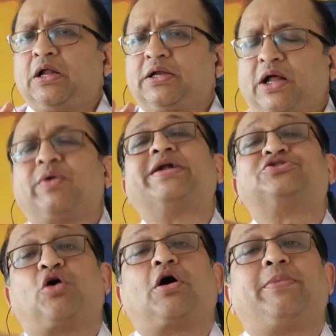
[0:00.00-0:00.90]
Now let
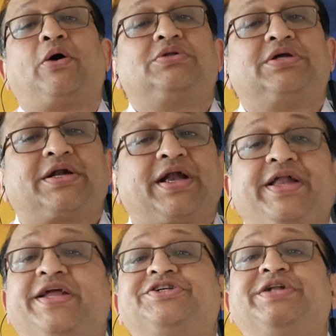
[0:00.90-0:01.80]
us talk about the
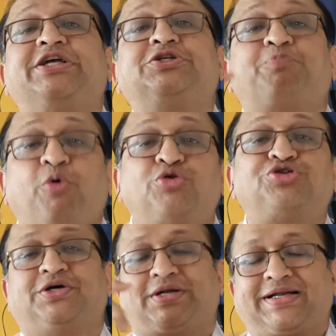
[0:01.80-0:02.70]
radiation
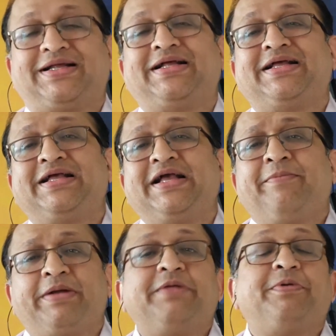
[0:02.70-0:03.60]
exposure
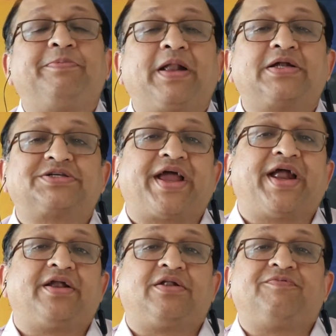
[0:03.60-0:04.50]
many people are
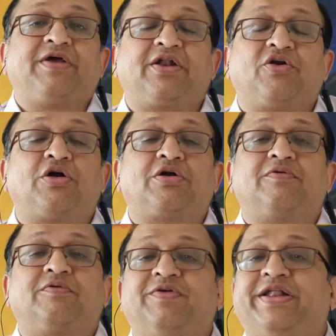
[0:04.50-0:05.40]
scared, we are not
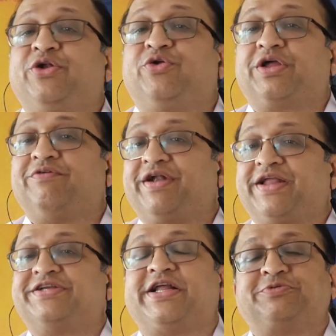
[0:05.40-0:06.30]
willing to give
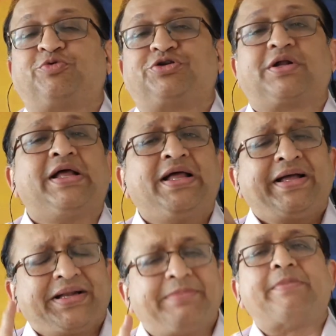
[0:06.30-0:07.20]
radiation exposure.
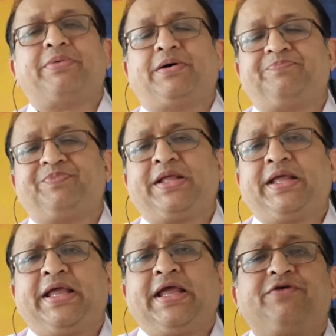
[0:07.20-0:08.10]
Remember,
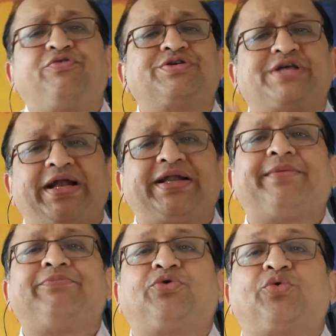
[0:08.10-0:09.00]
if you send
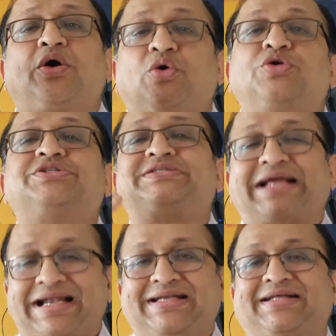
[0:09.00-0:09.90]
them to a good
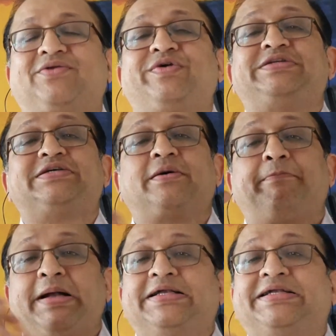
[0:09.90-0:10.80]
center which has a
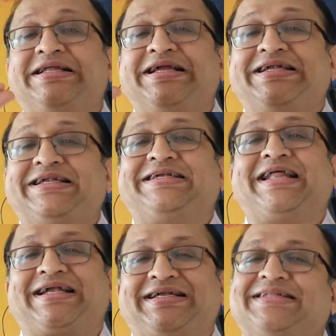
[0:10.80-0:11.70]

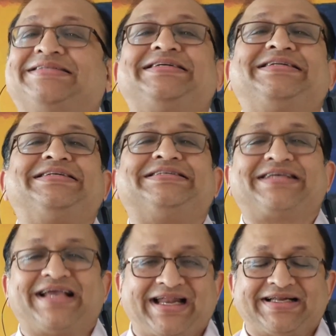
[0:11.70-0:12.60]
multi-detector CT
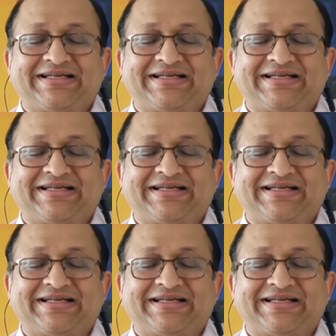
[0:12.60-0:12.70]
scan,